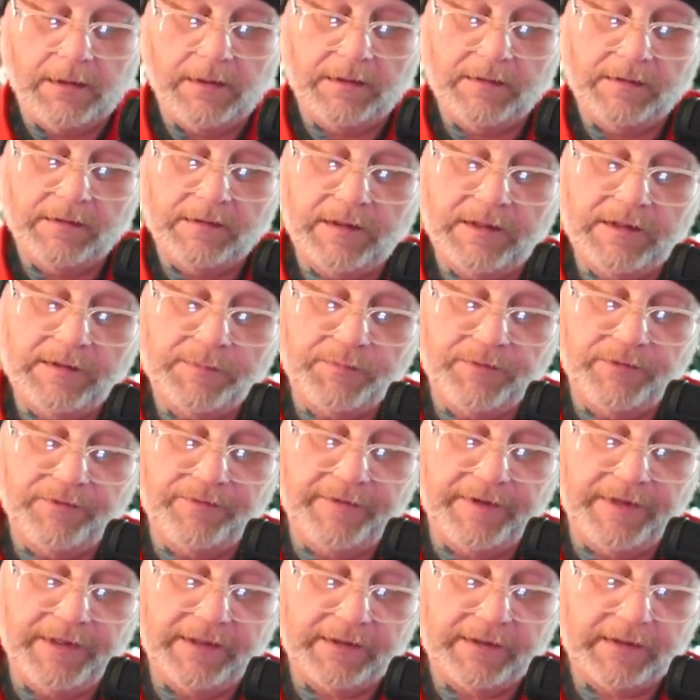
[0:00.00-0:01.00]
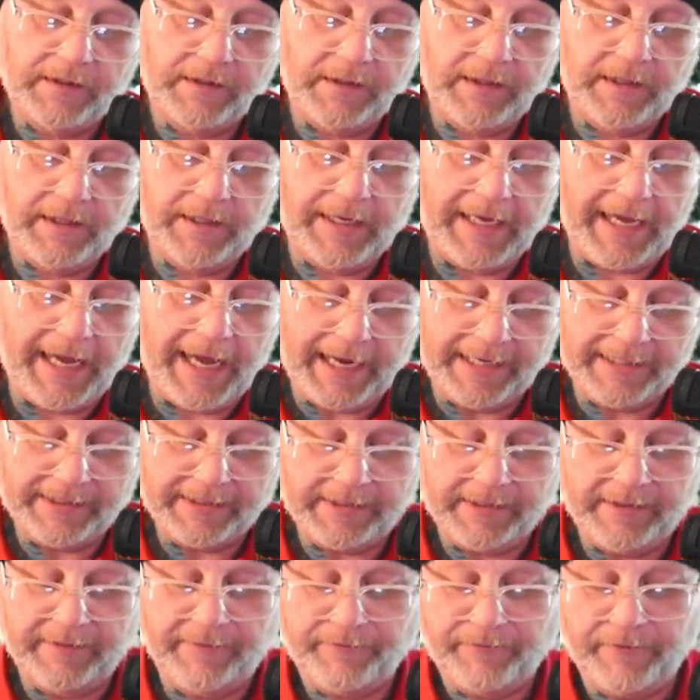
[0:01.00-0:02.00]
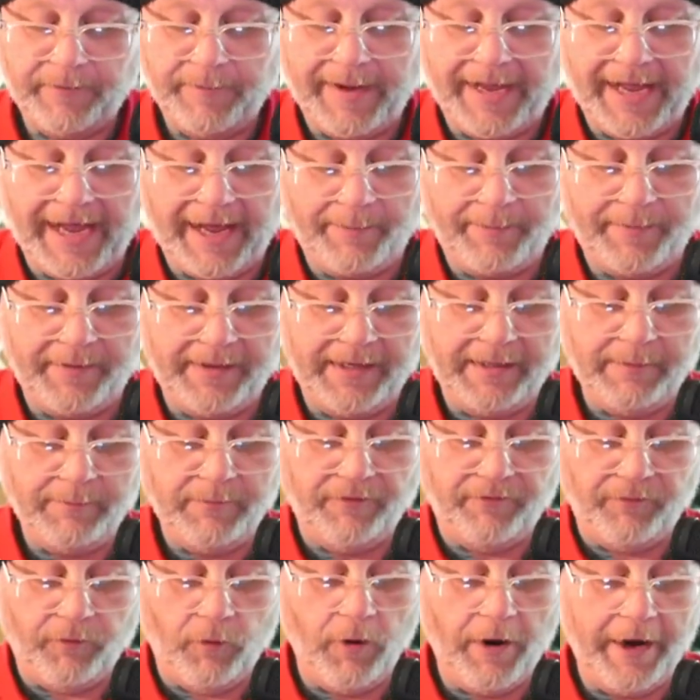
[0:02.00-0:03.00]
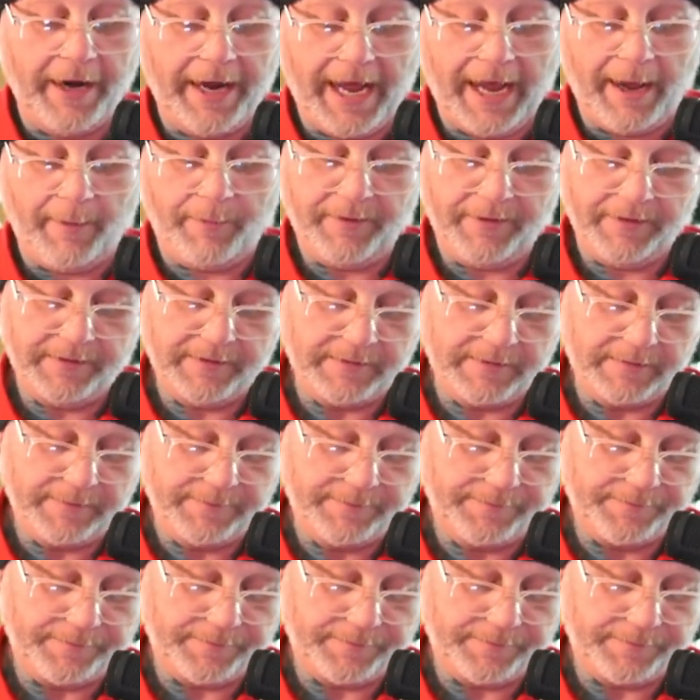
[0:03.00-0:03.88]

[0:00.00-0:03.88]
is let's prevent an accident from happening before it happens.